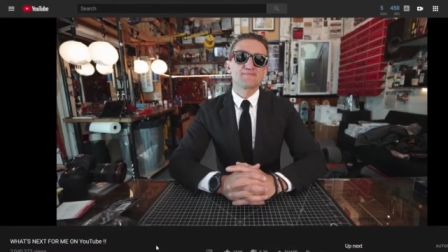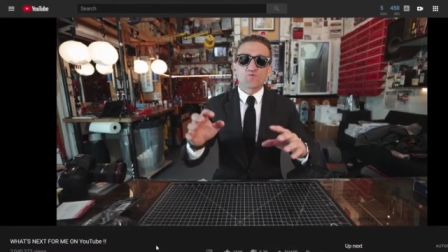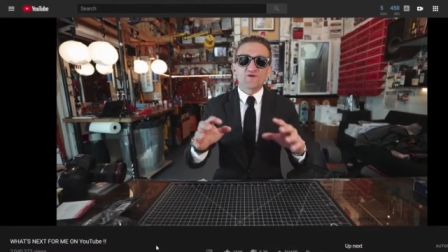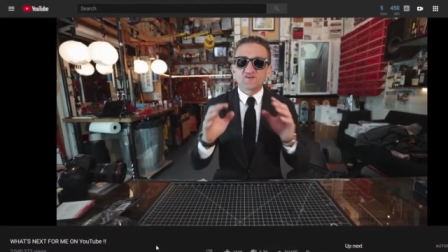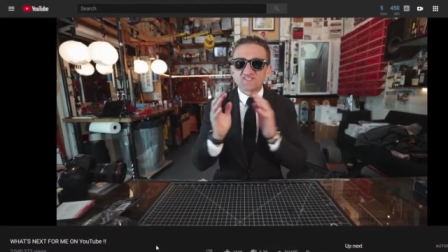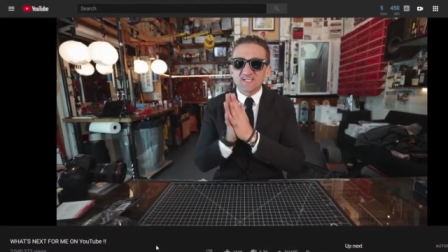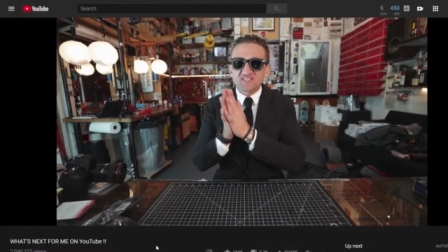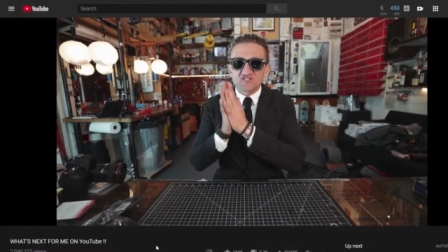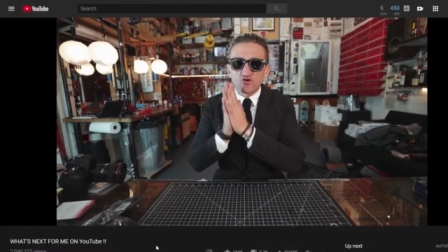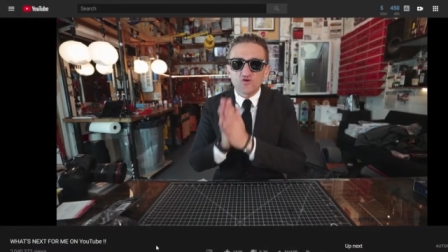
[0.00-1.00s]
When you're sitting
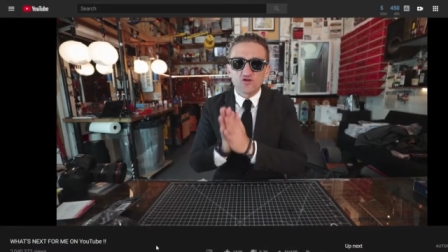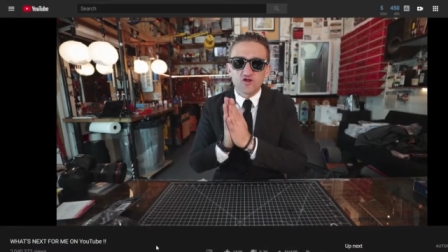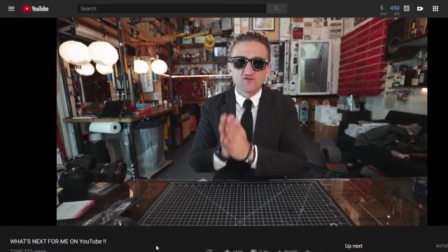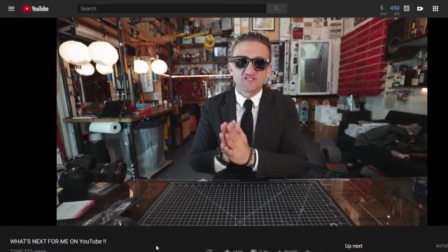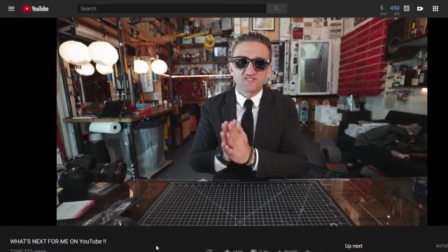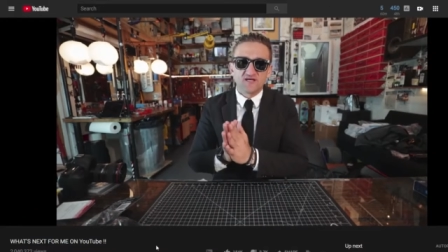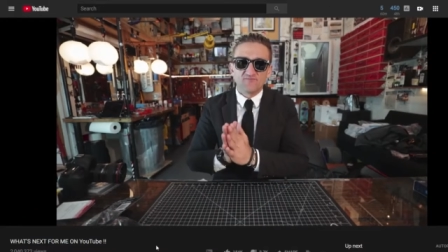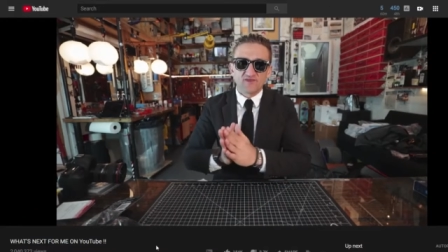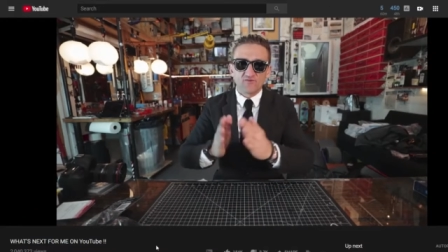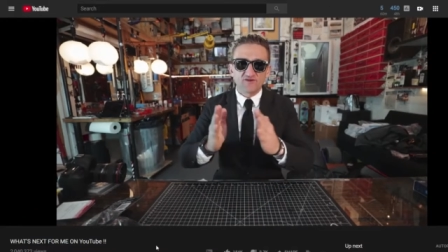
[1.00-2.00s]
so close to
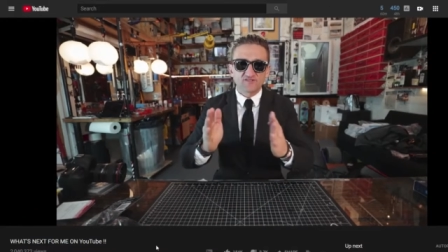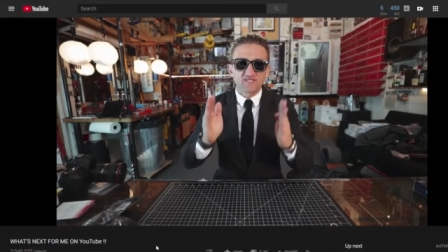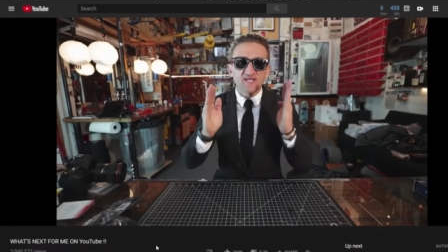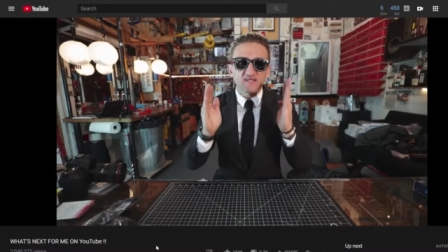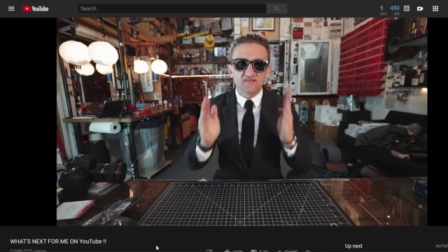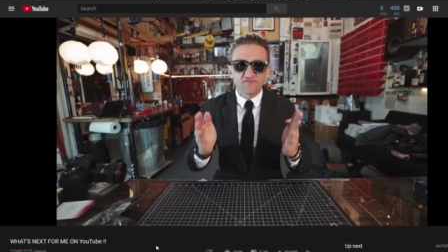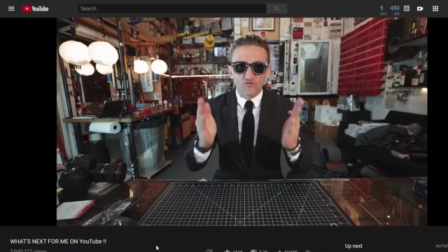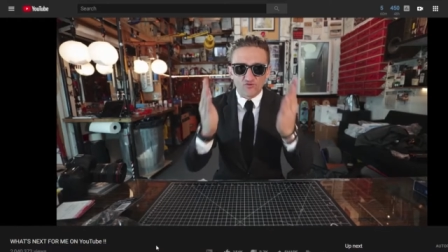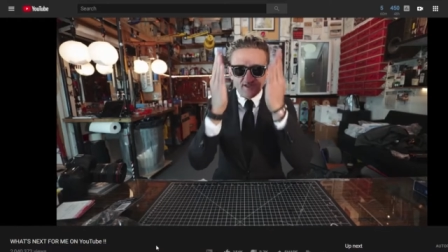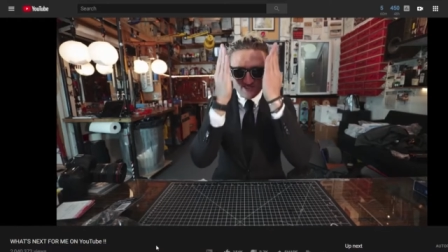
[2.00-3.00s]
something, when you're standing in the
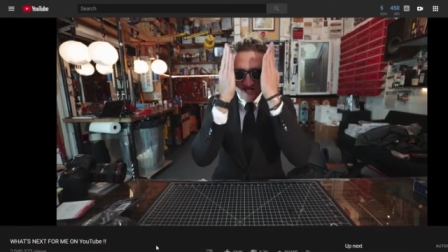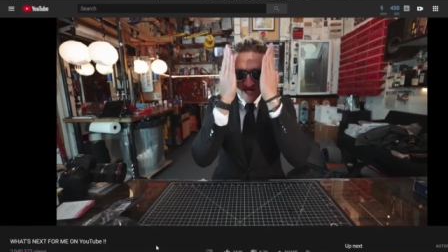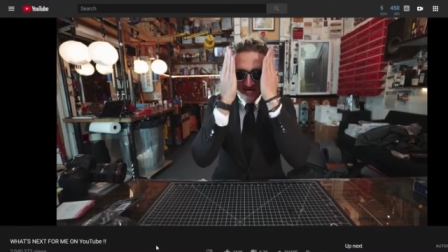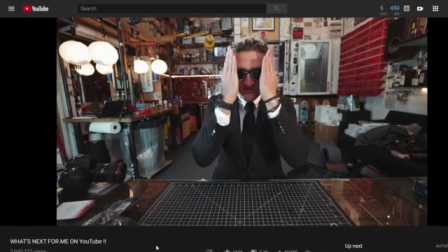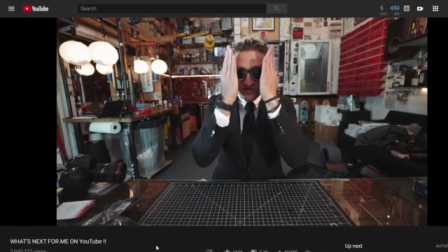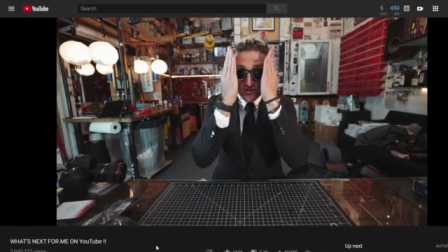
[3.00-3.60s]
forest and the